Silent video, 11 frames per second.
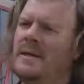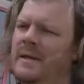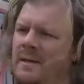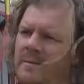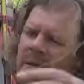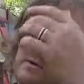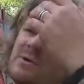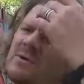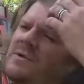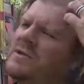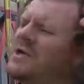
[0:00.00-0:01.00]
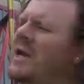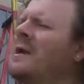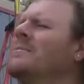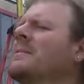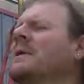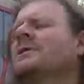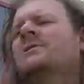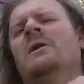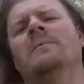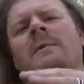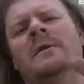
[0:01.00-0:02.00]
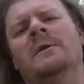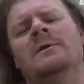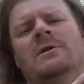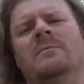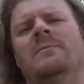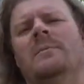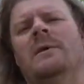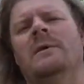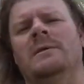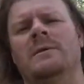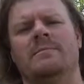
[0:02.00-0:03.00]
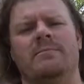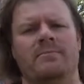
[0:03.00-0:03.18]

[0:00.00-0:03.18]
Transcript: and make sure the jamb is shim, and then shim is